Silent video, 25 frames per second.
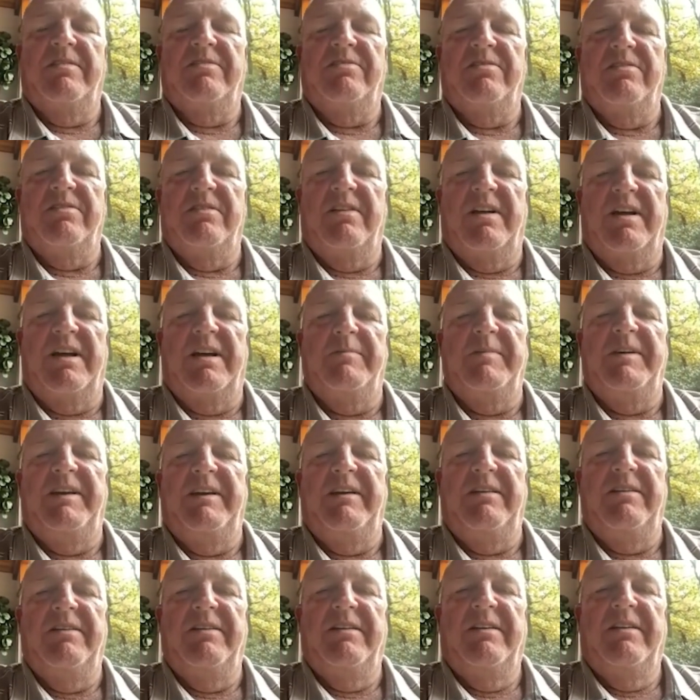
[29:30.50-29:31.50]

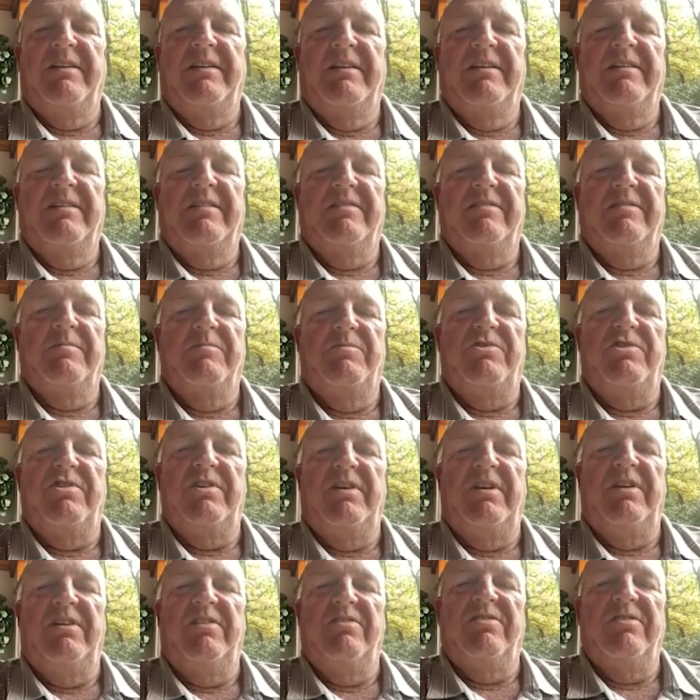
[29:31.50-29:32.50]
salami, some
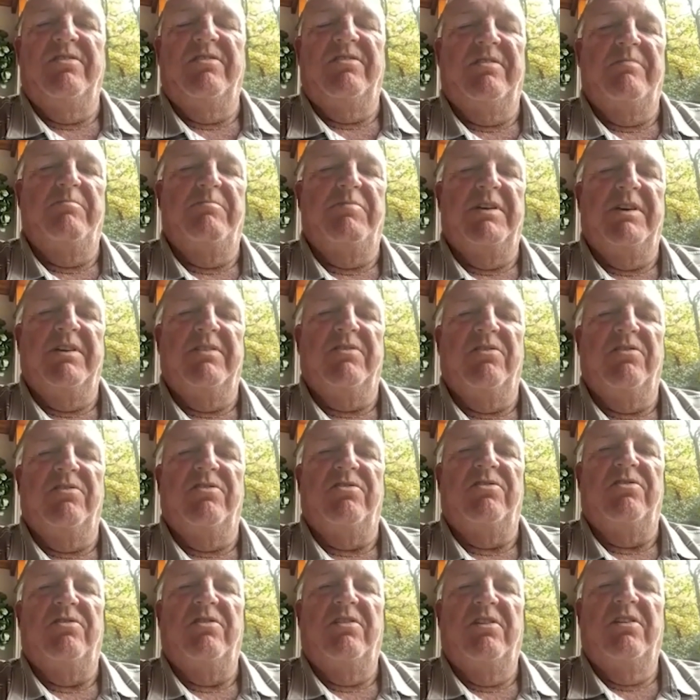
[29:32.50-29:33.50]
cheese, and some
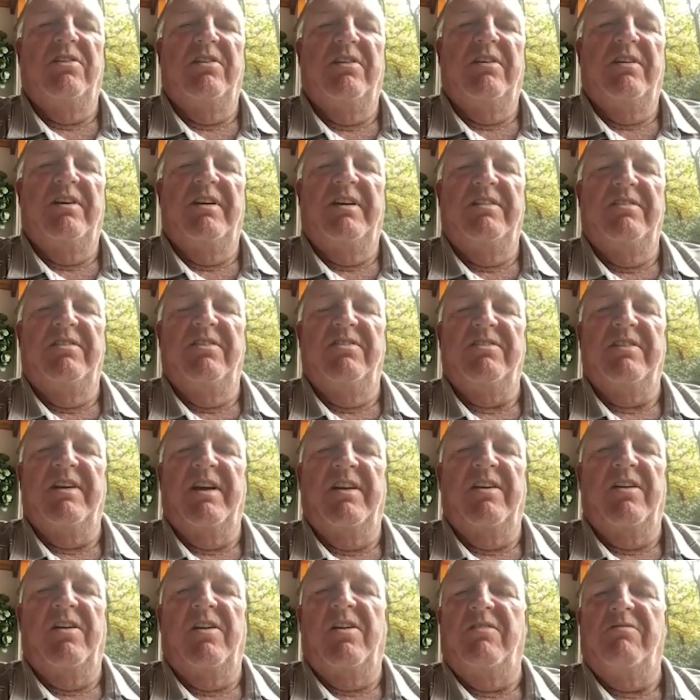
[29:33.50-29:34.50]
pickles, and just kind of